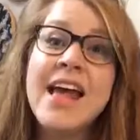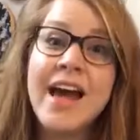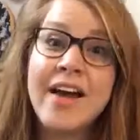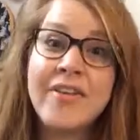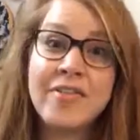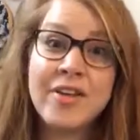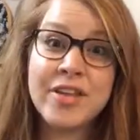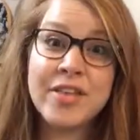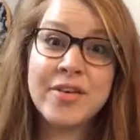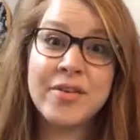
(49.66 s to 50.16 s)

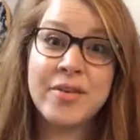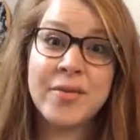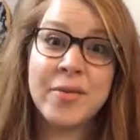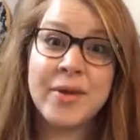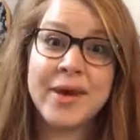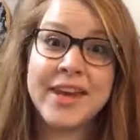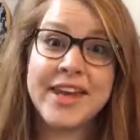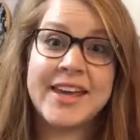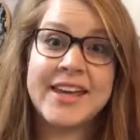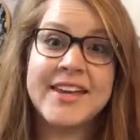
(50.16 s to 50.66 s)
halfway through the
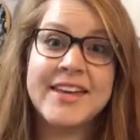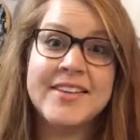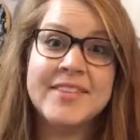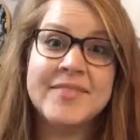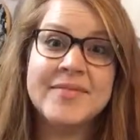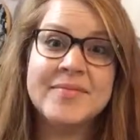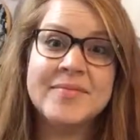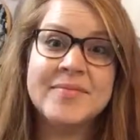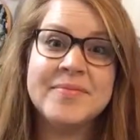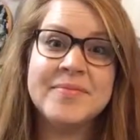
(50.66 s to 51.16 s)
week,
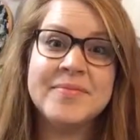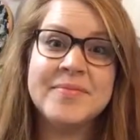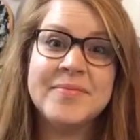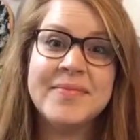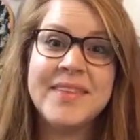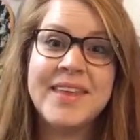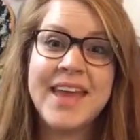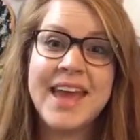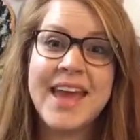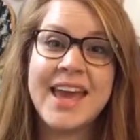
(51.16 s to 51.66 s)

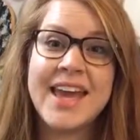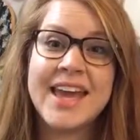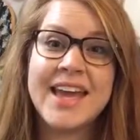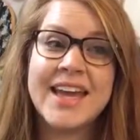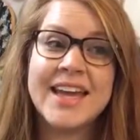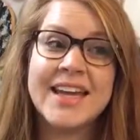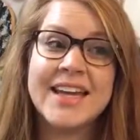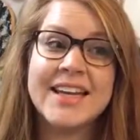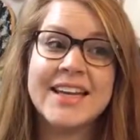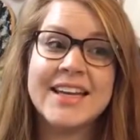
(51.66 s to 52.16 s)

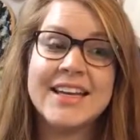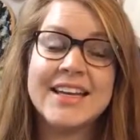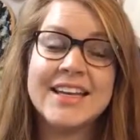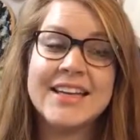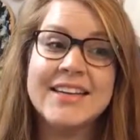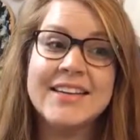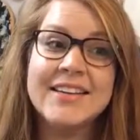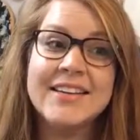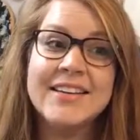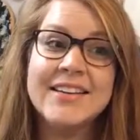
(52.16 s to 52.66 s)

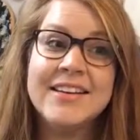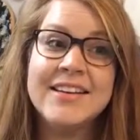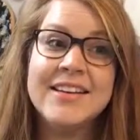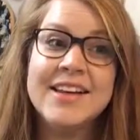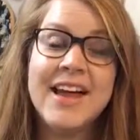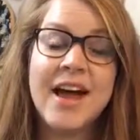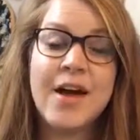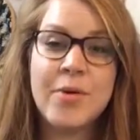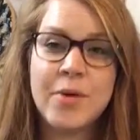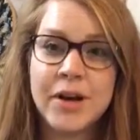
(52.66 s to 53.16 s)
and
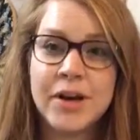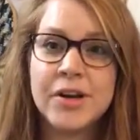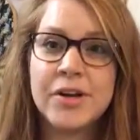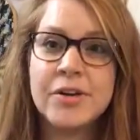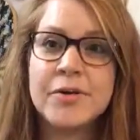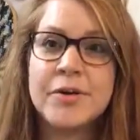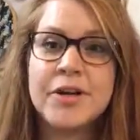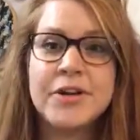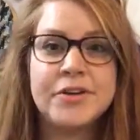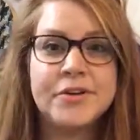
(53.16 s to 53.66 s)
I want to
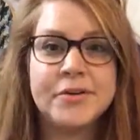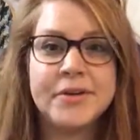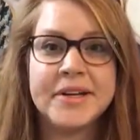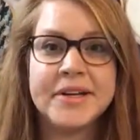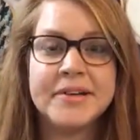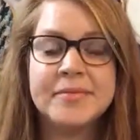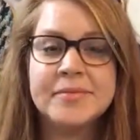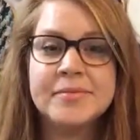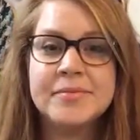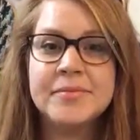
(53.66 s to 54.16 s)
know what you're
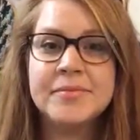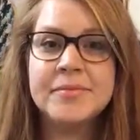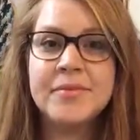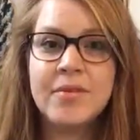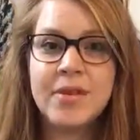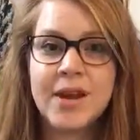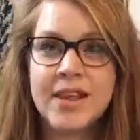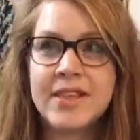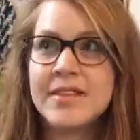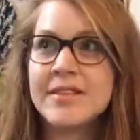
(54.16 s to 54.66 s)
doing
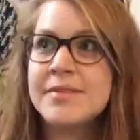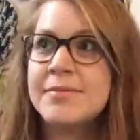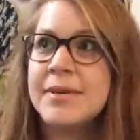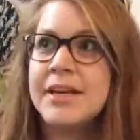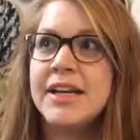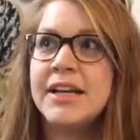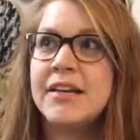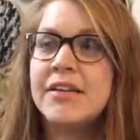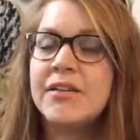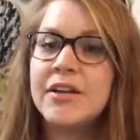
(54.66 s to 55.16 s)
right this
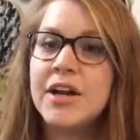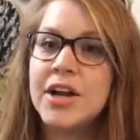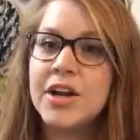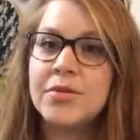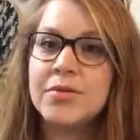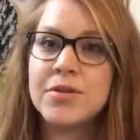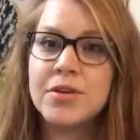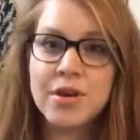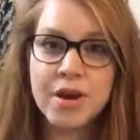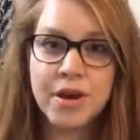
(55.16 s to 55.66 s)
minute. Are
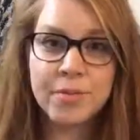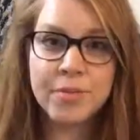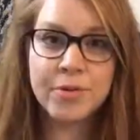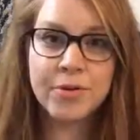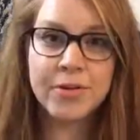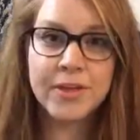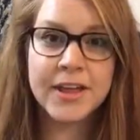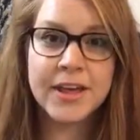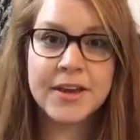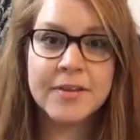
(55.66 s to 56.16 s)
you in the
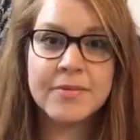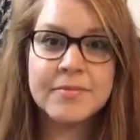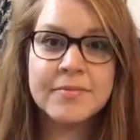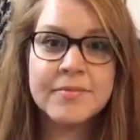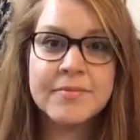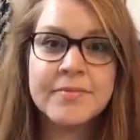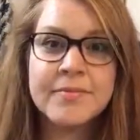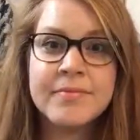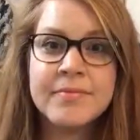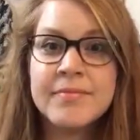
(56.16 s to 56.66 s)
carpool line?
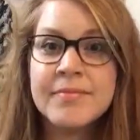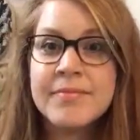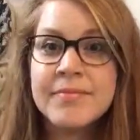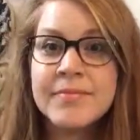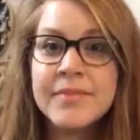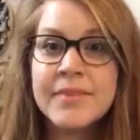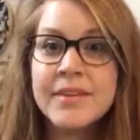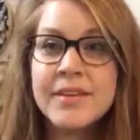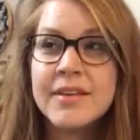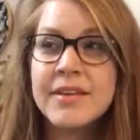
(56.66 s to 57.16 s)

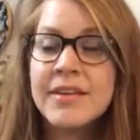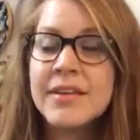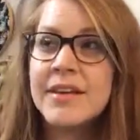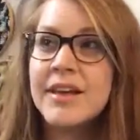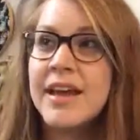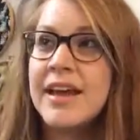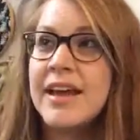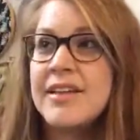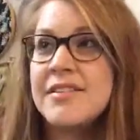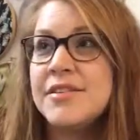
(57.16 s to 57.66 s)

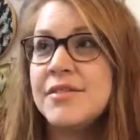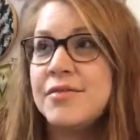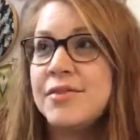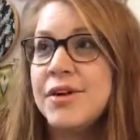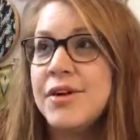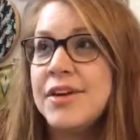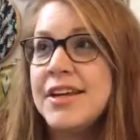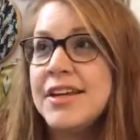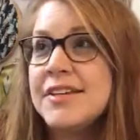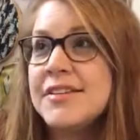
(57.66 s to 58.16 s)
I guess if
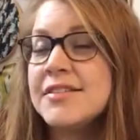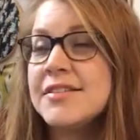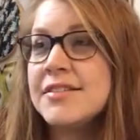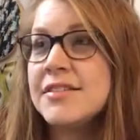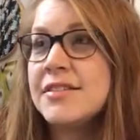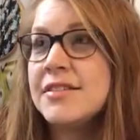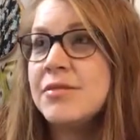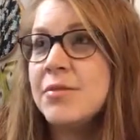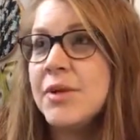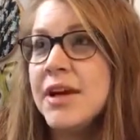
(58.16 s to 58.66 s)
you're
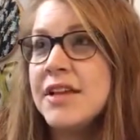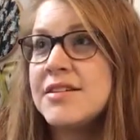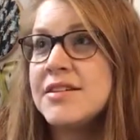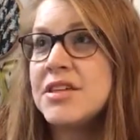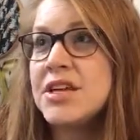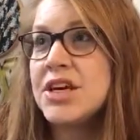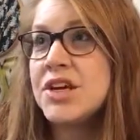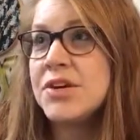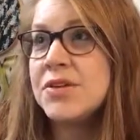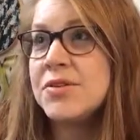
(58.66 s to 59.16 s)

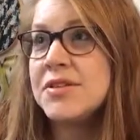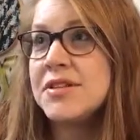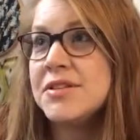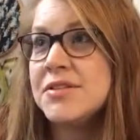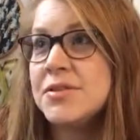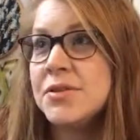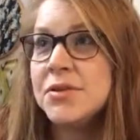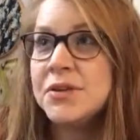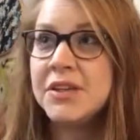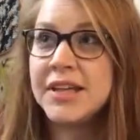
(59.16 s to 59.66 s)
West Coast,
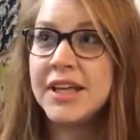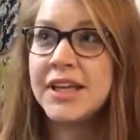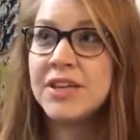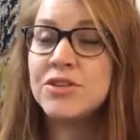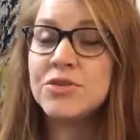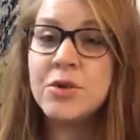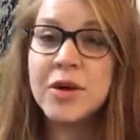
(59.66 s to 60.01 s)
it's only like